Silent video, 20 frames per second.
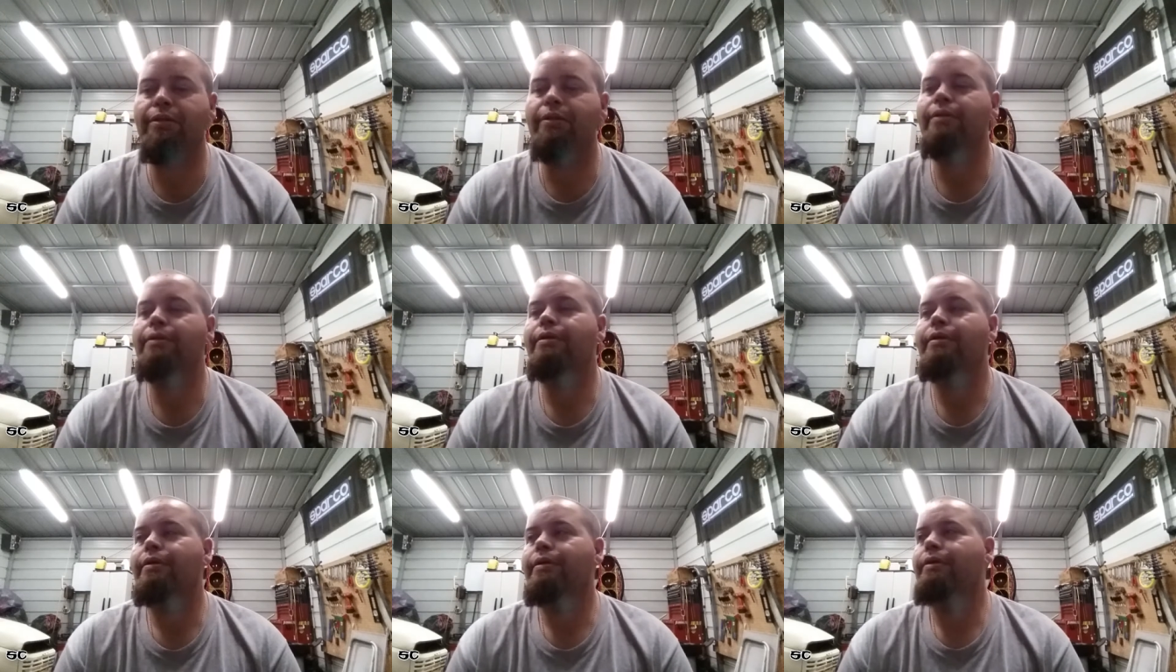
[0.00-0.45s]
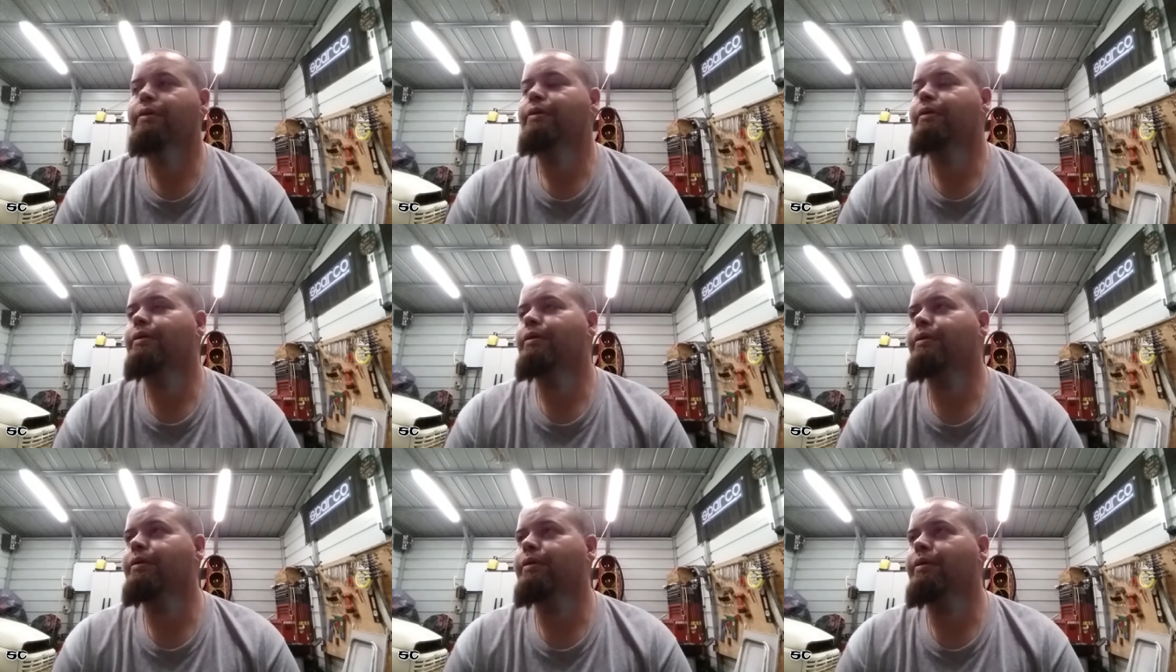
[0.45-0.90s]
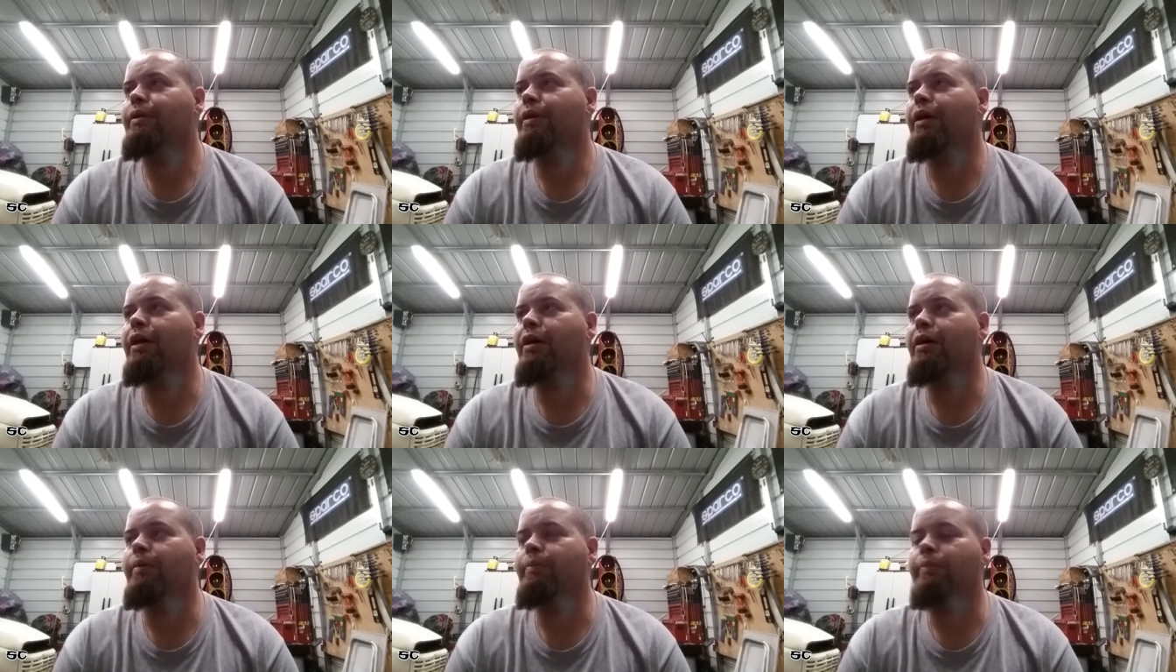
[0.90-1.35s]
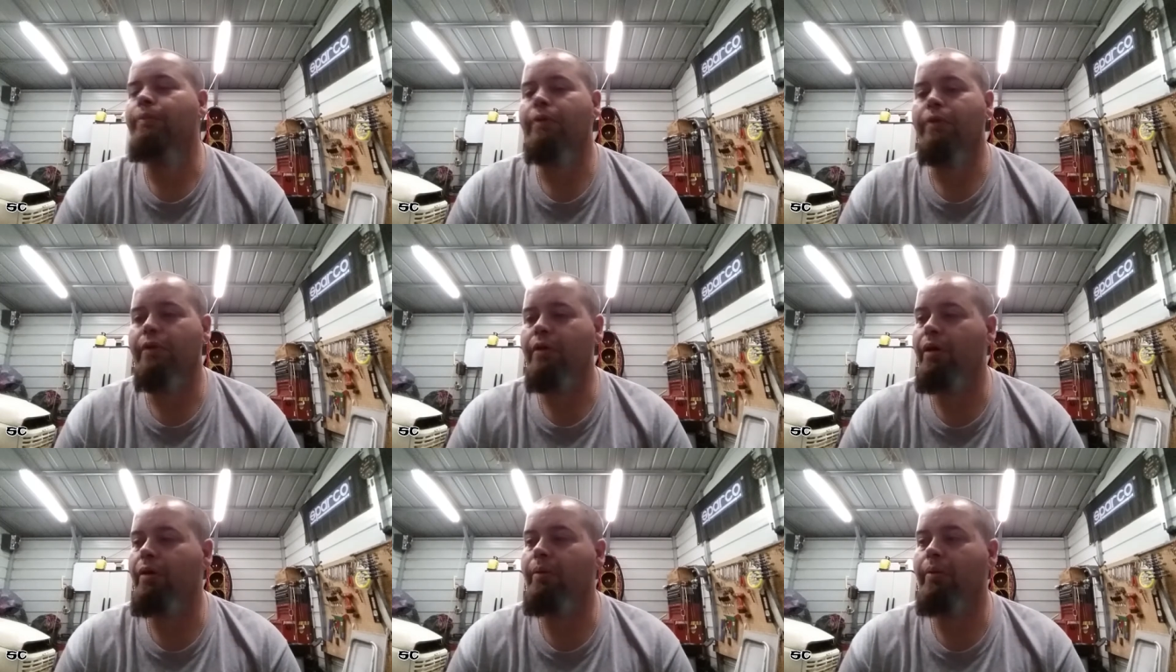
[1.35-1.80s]
um, I
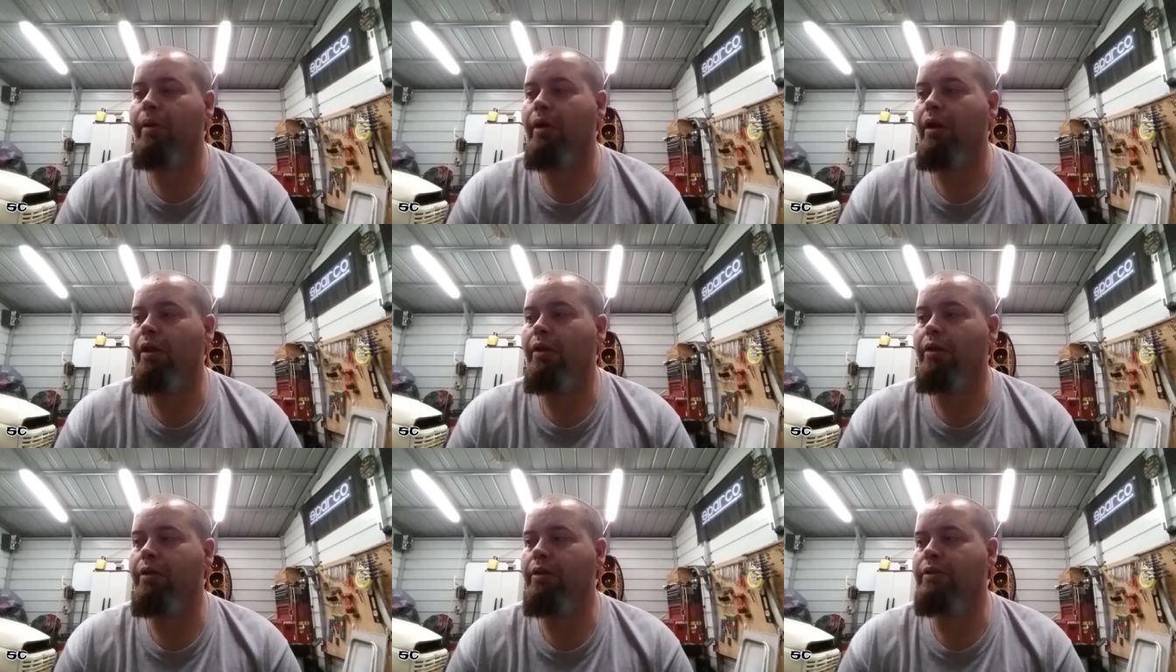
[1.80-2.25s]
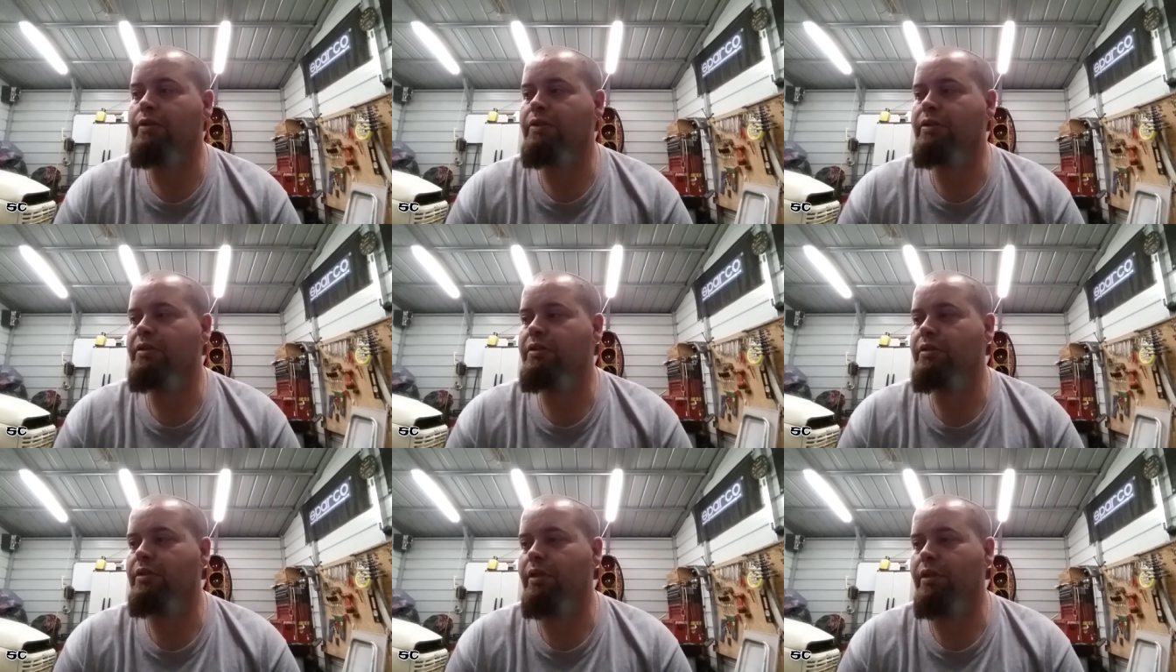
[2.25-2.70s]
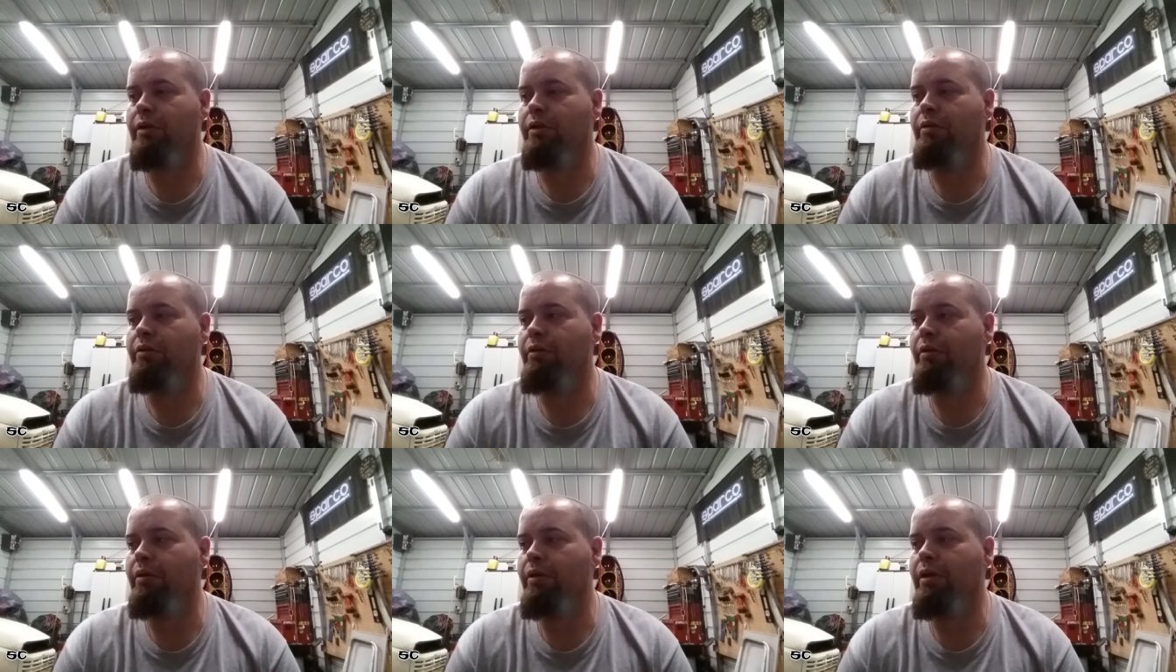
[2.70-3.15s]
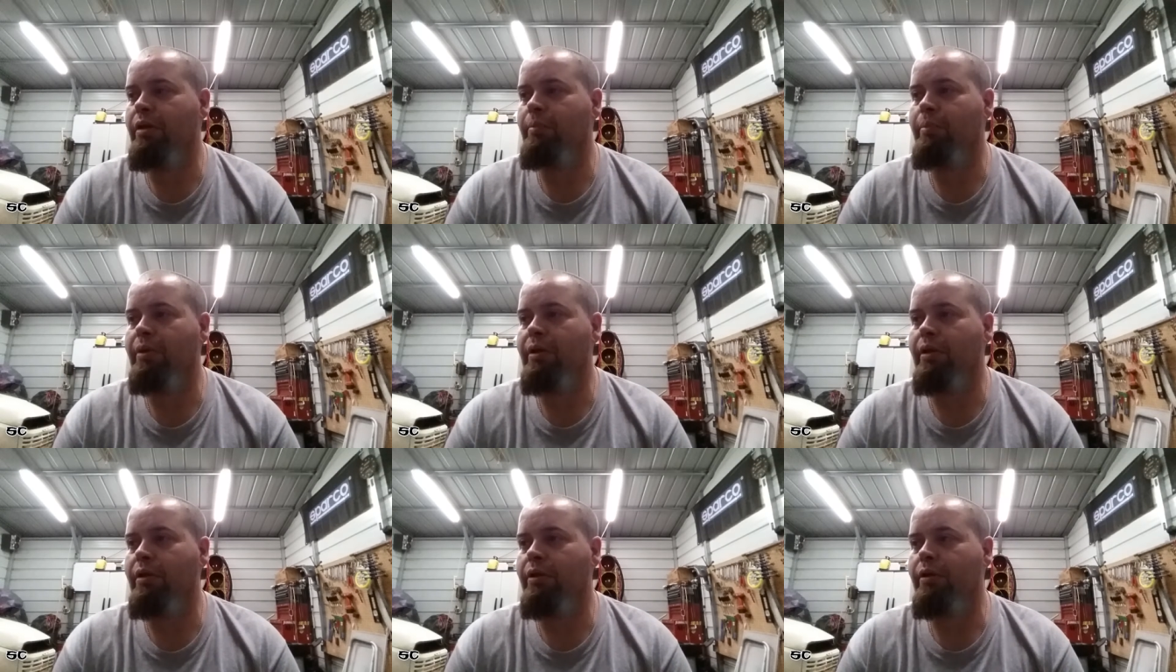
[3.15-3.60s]
mean, all it is is a little itty
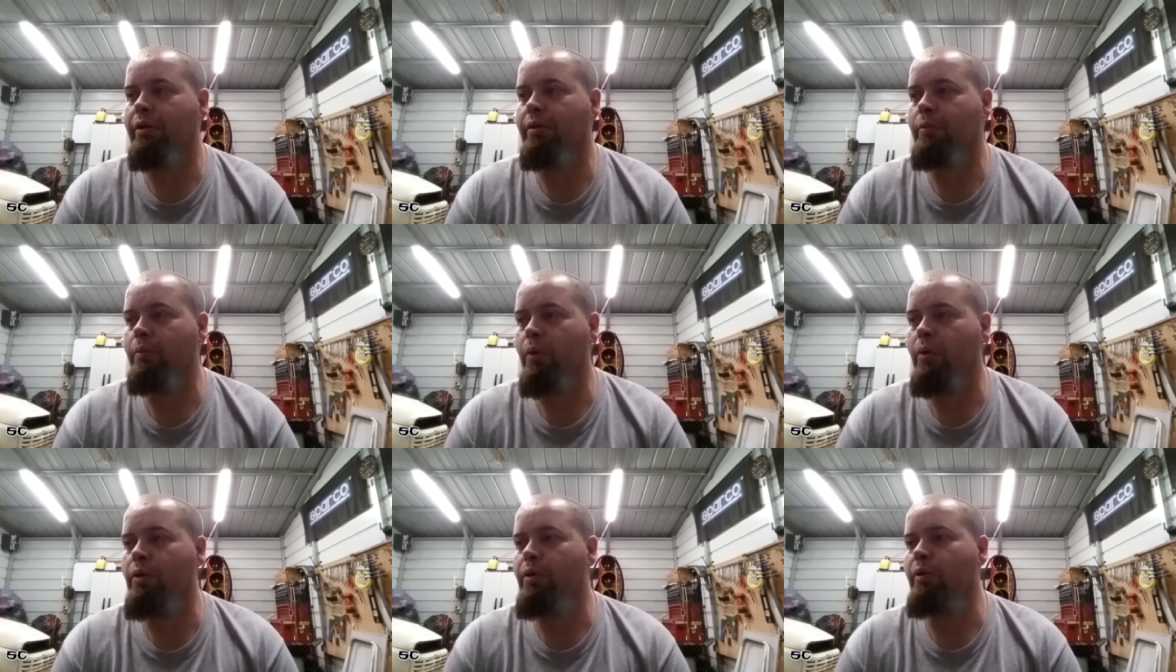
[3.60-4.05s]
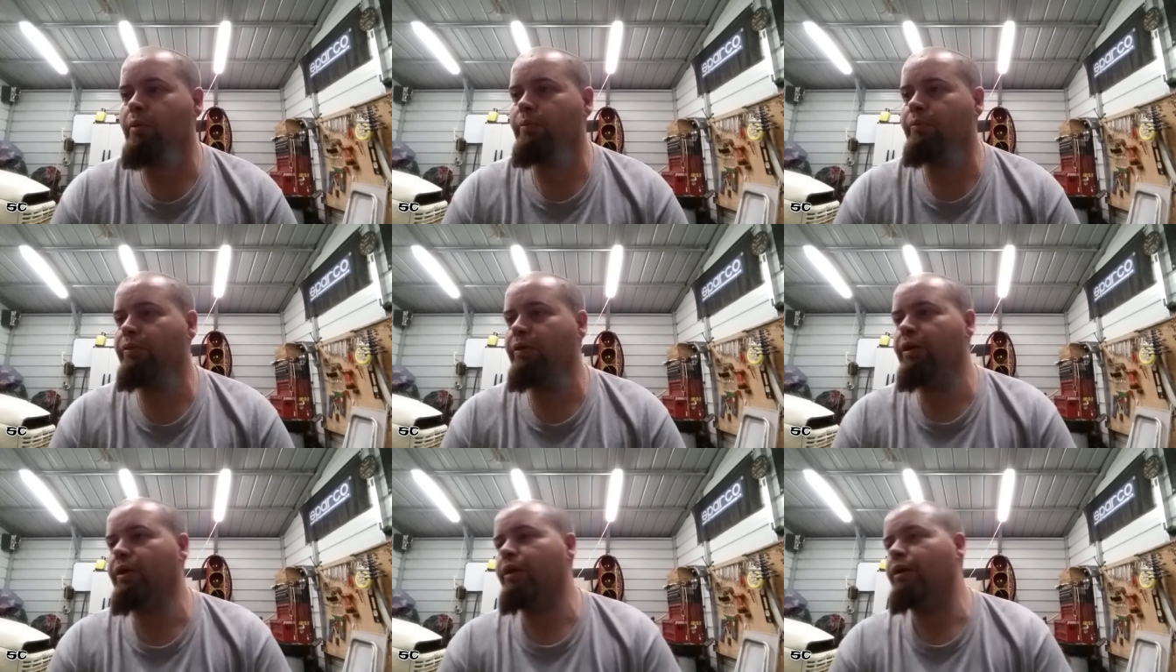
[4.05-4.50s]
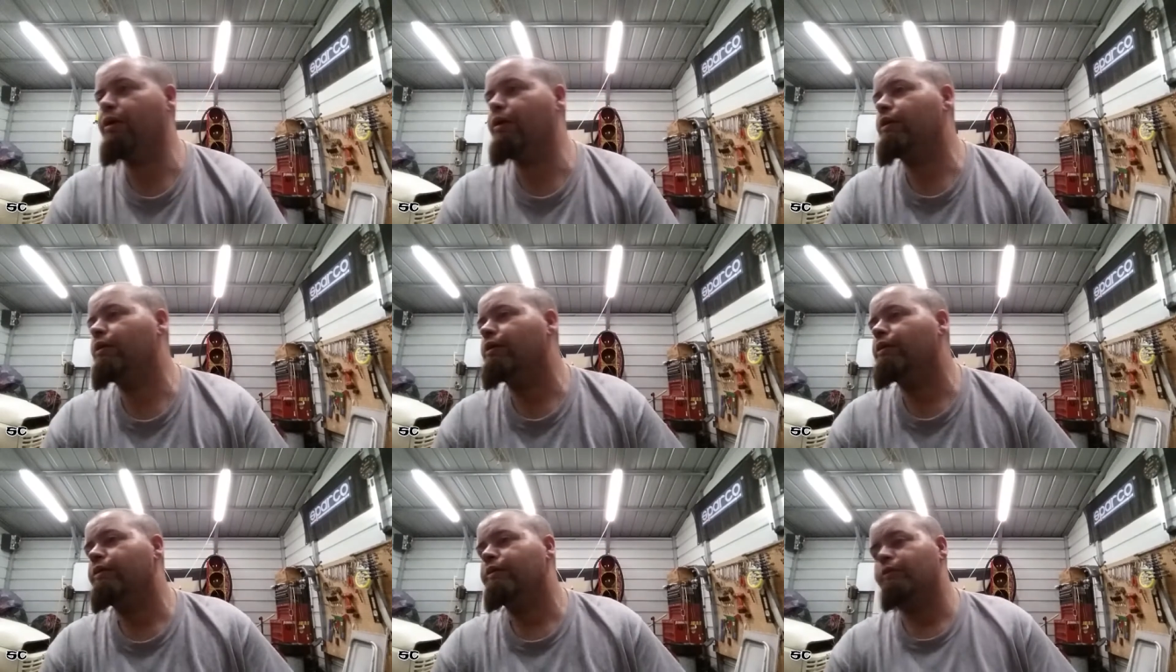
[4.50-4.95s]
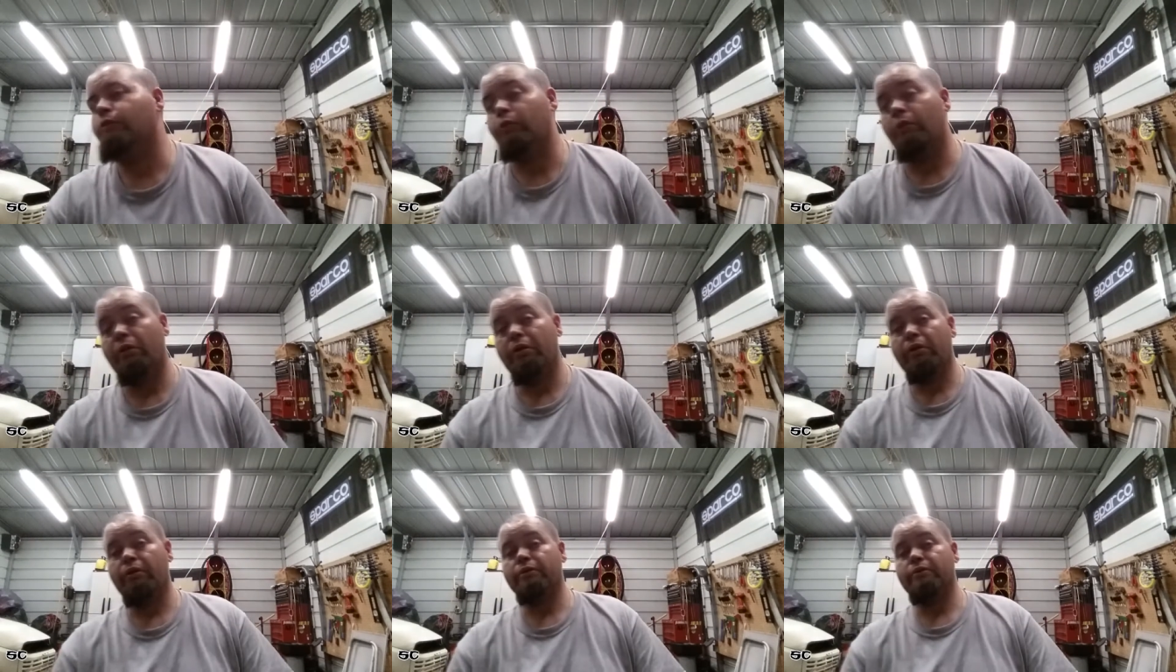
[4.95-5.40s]
bitty looking worm thing.
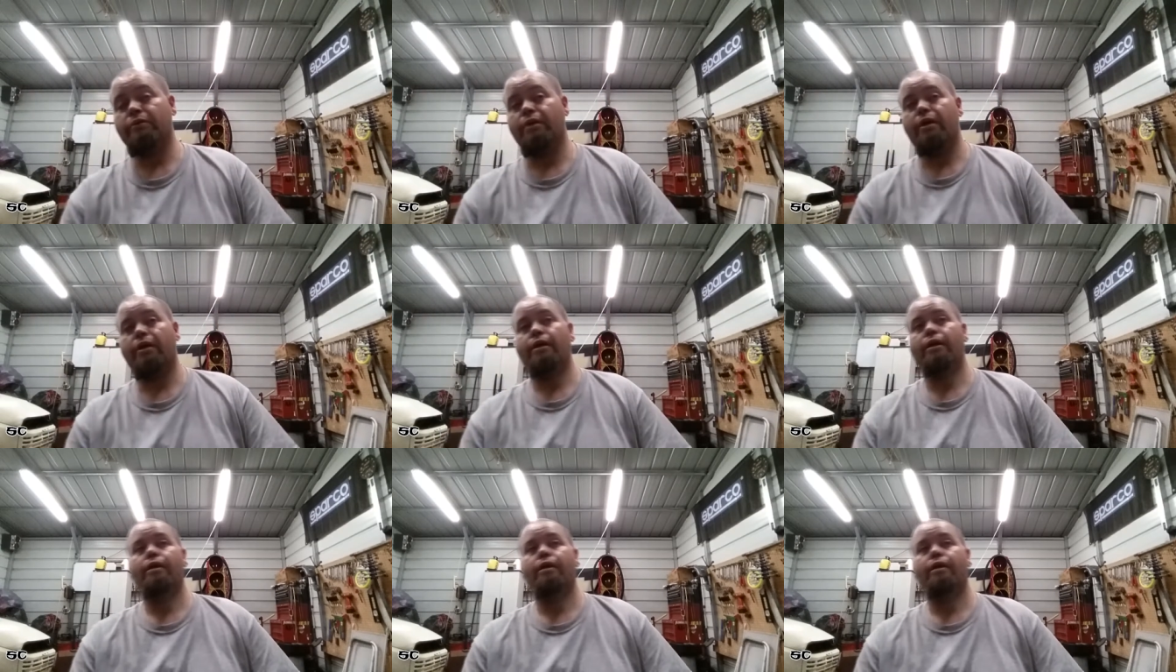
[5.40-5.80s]
what it looks like